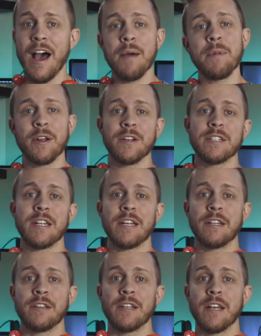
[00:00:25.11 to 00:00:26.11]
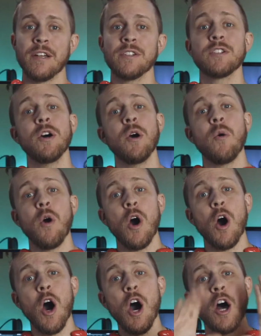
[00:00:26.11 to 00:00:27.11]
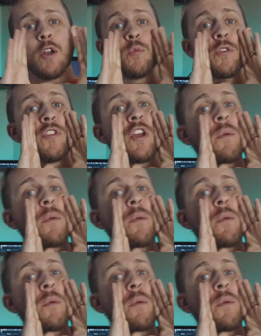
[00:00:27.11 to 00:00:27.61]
I'm not going to say anything else. So, on with the